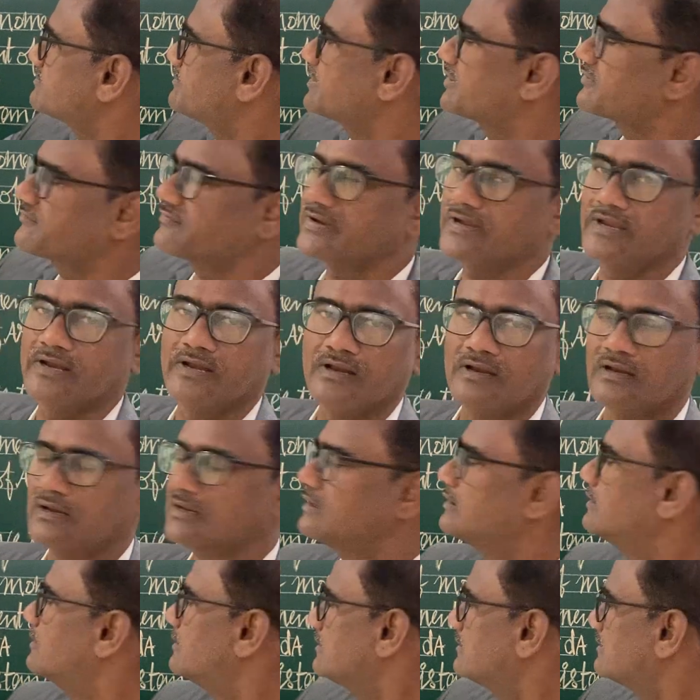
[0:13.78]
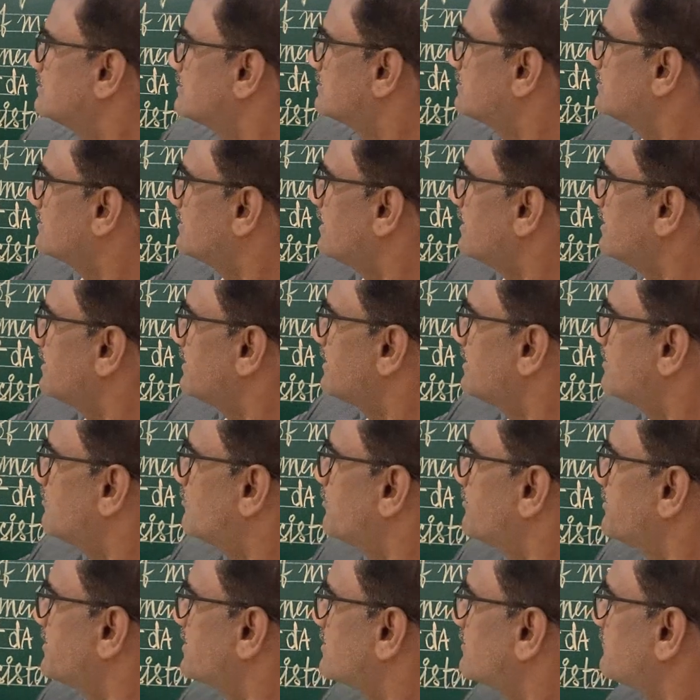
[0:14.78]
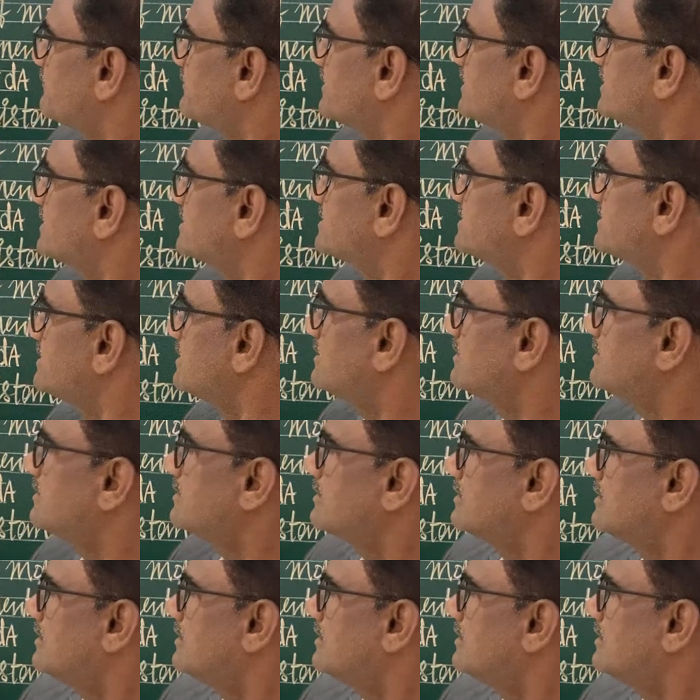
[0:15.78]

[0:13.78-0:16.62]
between the area moment of inertia